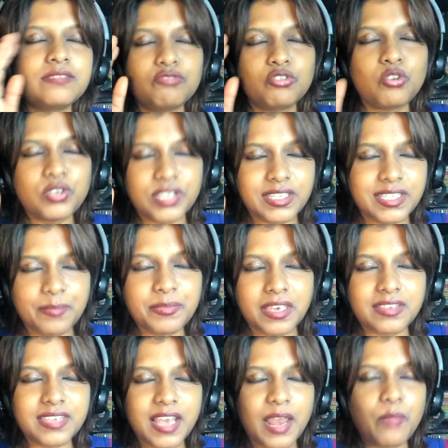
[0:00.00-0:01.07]
Those are some
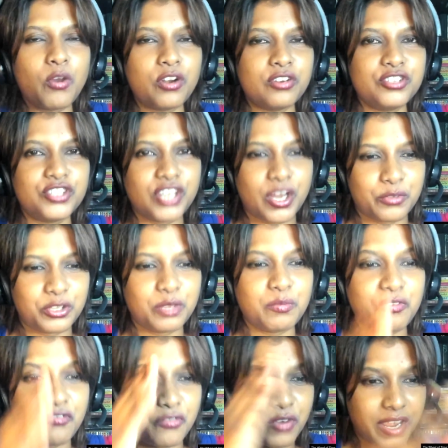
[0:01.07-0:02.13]
things that I wanted to share with you
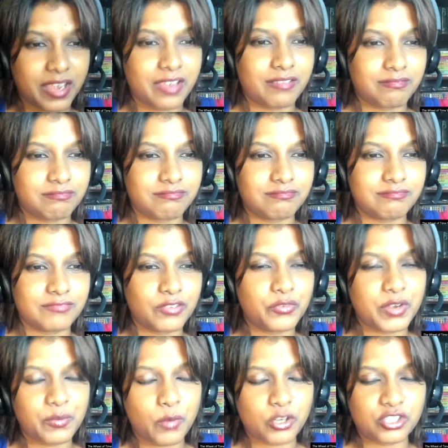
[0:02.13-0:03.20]
before I
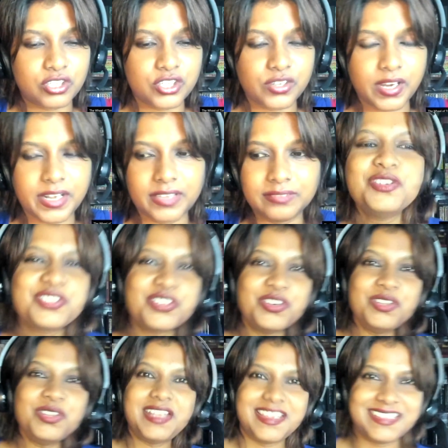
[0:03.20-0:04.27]
rewatch the trailer. So
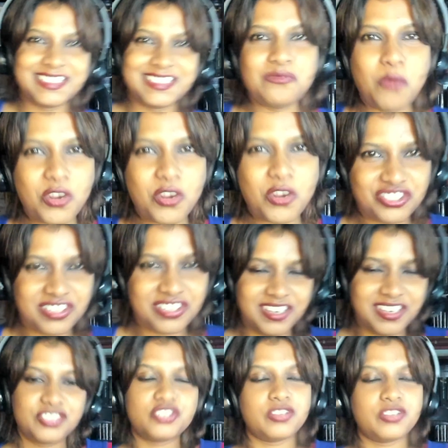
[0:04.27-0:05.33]
let's watch
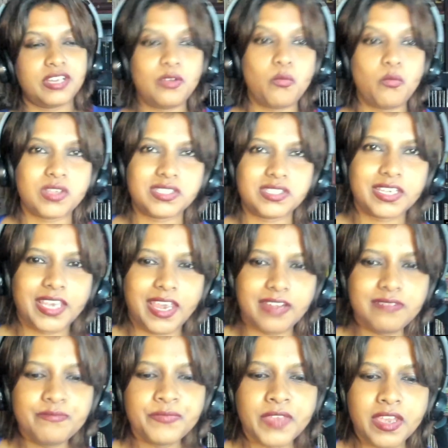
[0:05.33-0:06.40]
the trailer once again.
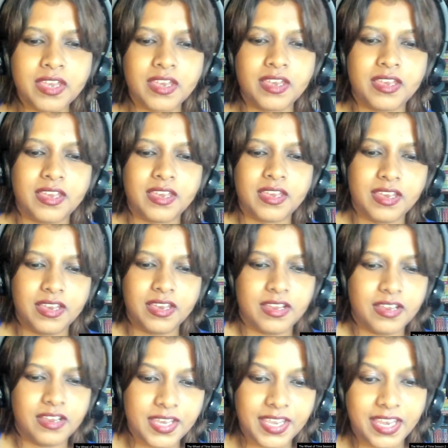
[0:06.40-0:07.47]

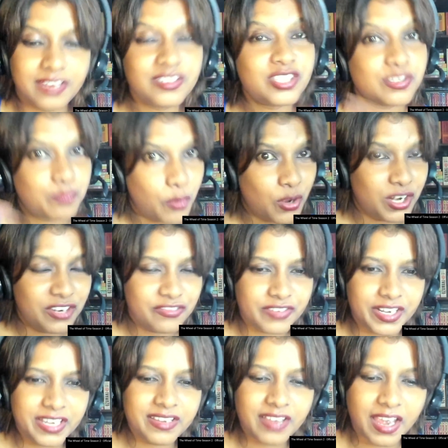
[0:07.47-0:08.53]
Again,
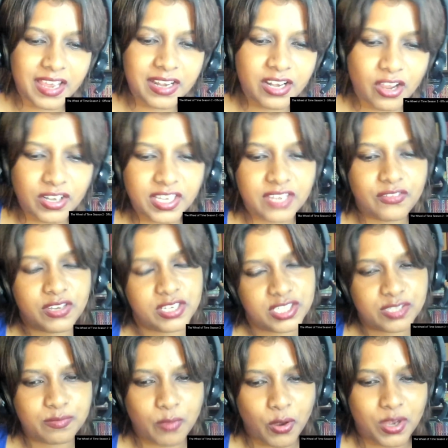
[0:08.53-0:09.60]
spoiler-free. I'll not give any
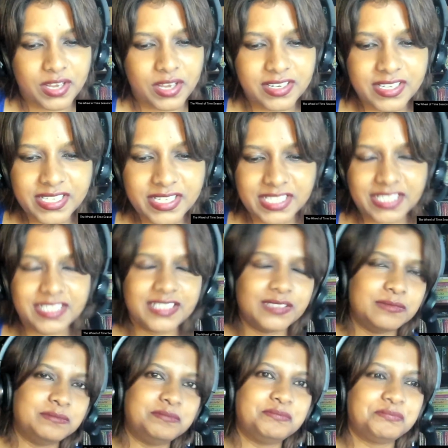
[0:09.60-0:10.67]
spoilers.
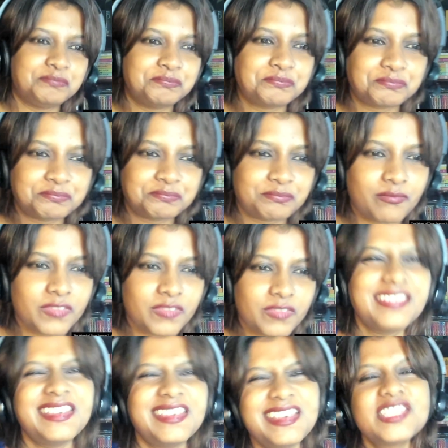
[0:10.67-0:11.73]
I
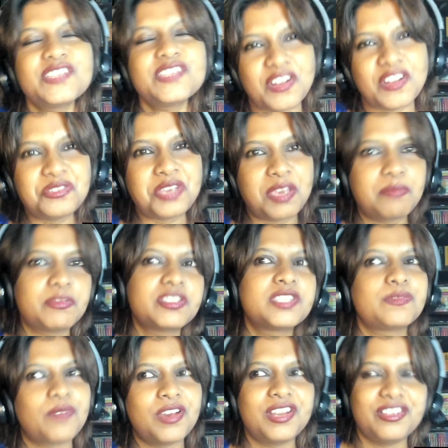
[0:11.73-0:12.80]
think it's fun to keep it
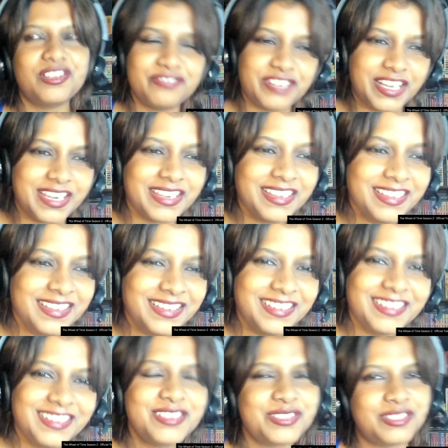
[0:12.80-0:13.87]
spoiler-free
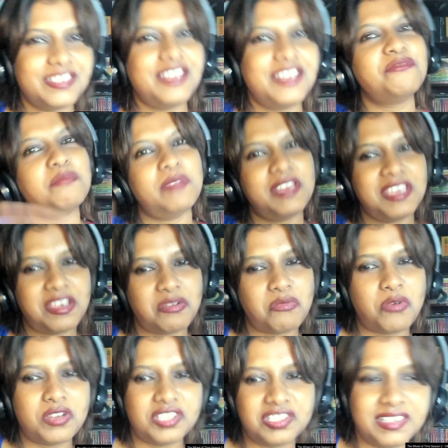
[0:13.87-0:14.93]
so that everybody can
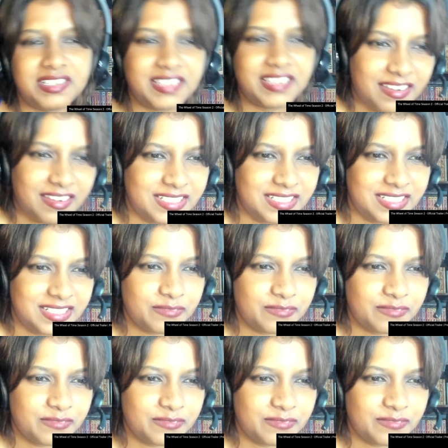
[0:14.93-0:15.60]
watch till the end.